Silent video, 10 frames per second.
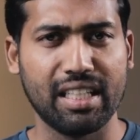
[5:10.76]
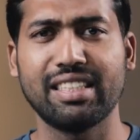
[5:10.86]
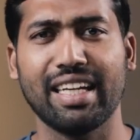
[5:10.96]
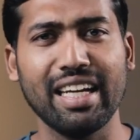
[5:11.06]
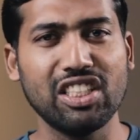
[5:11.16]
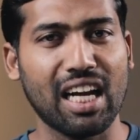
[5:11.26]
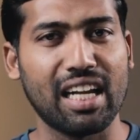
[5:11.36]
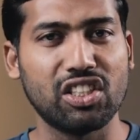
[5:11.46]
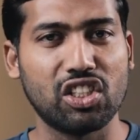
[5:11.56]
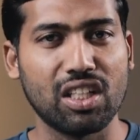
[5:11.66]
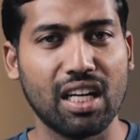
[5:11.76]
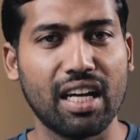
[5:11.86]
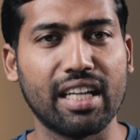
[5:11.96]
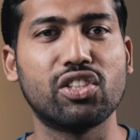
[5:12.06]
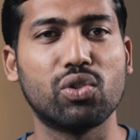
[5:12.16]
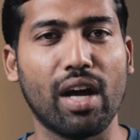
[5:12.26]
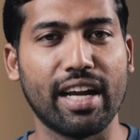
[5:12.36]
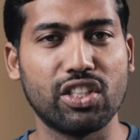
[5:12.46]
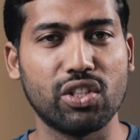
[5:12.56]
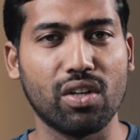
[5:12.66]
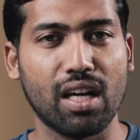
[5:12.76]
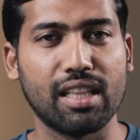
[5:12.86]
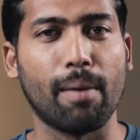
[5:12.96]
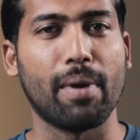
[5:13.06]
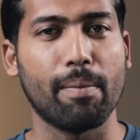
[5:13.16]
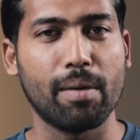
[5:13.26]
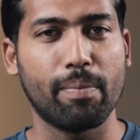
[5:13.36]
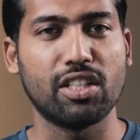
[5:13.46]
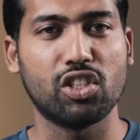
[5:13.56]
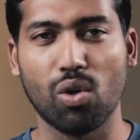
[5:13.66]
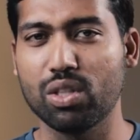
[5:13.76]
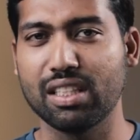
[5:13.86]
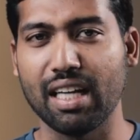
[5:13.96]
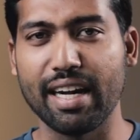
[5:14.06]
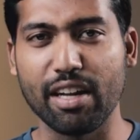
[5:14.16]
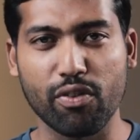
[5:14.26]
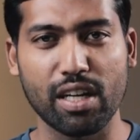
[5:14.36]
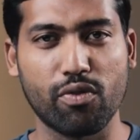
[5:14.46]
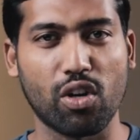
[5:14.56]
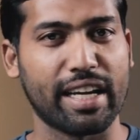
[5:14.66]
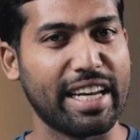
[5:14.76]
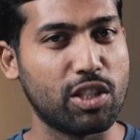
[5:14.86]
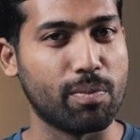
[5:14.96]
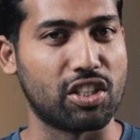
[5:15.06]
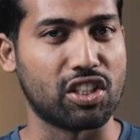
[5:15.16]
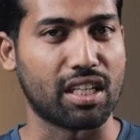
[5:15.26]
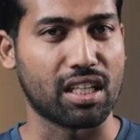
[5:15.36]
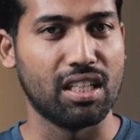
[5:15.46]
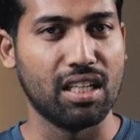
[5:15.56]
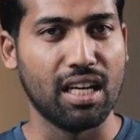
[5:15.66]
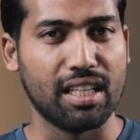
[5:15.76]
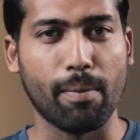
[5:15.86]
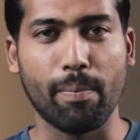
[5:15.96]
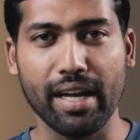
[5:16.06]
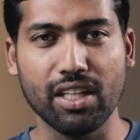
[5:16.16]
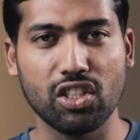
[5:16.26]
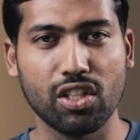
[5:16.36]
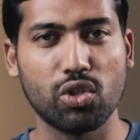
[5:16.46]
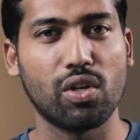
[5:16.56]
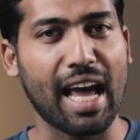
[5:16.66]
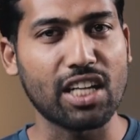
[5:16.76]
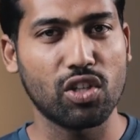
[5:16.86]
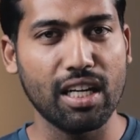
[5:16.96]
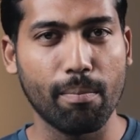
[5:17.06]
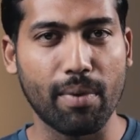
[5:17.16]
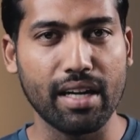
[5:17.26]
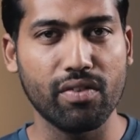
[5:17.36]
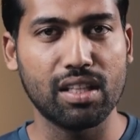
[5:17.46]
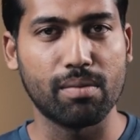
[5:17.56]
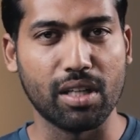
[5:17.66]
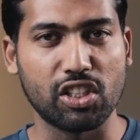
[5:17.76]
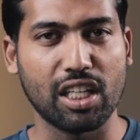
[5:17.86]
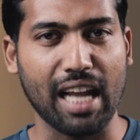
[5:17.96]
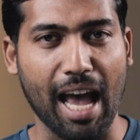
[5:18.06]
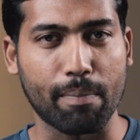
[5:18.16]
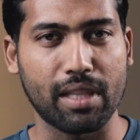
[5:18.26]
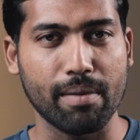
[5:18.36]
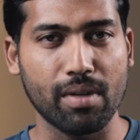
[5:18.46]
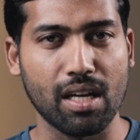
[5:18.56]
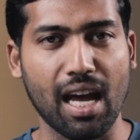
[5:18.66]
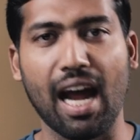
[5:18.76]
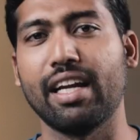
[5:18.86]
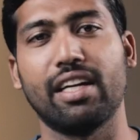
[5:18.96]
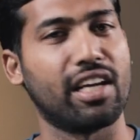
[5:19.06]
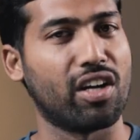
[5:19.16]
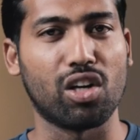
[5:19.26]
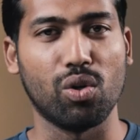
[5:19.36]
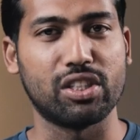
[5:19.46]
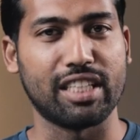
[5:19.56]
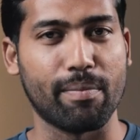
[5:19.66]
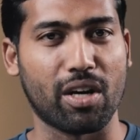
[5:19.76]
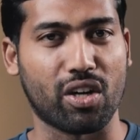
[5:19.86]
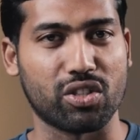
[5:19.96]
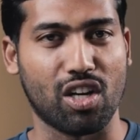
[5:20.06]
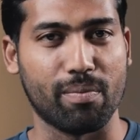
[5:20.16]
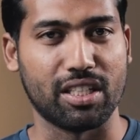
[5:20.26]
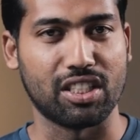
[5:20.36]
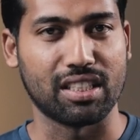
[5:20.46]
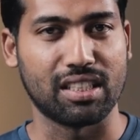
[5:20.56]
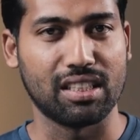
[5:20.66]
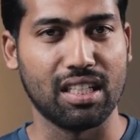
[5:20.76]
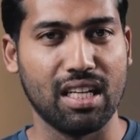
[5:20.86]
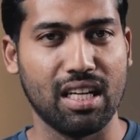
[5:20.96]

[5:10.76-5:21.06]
The second challenge is to ensure the payment page looks different for each merchant. The page should naturally blend with merchant app theme and it cannot look same across all merchants.